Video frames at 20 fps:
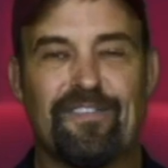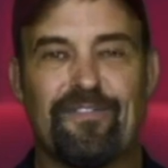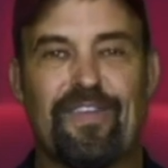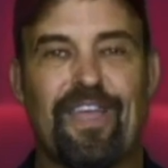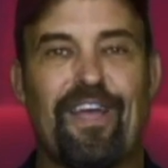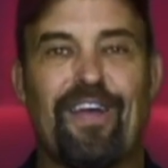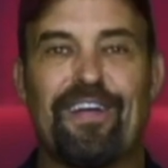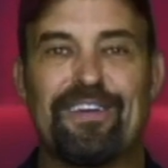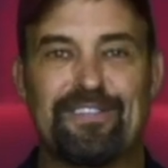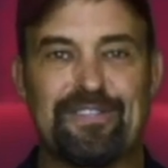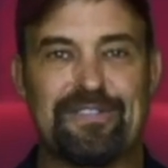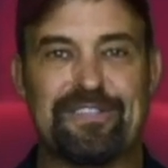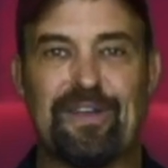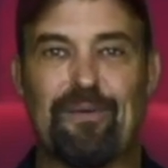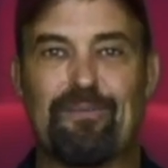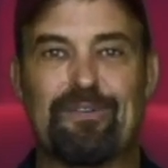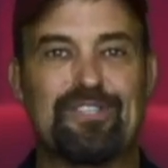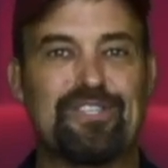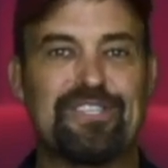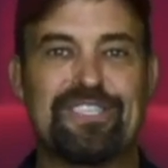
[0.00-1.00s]
of characters
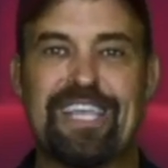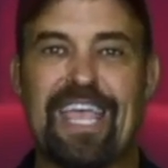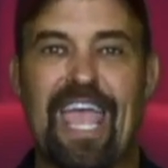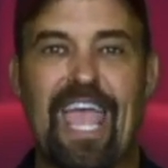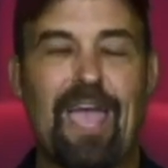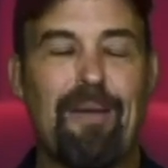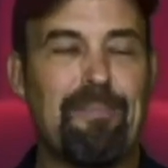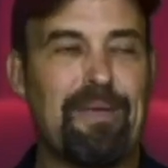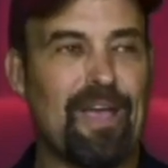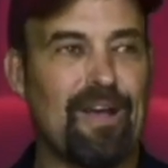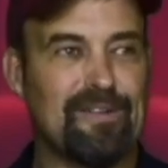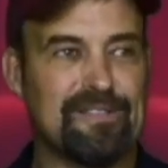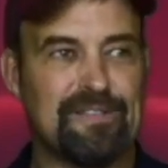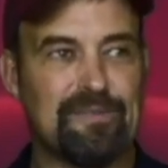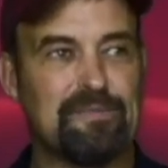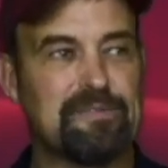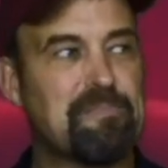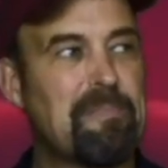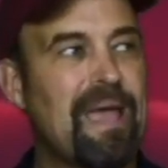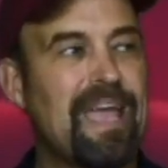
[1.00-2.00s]
that were just cameos.
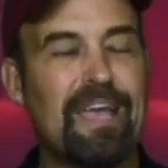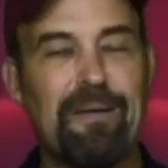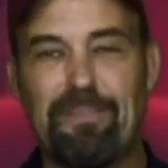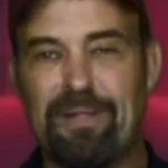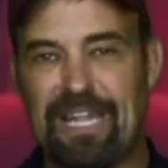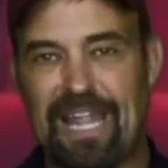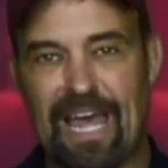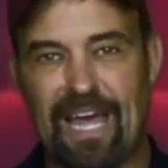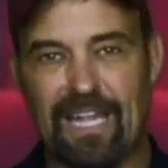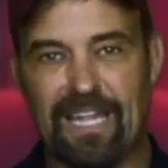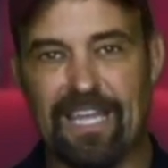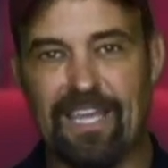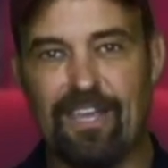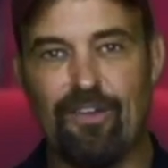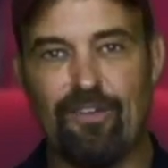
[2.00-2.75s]
It was Megan Mullally,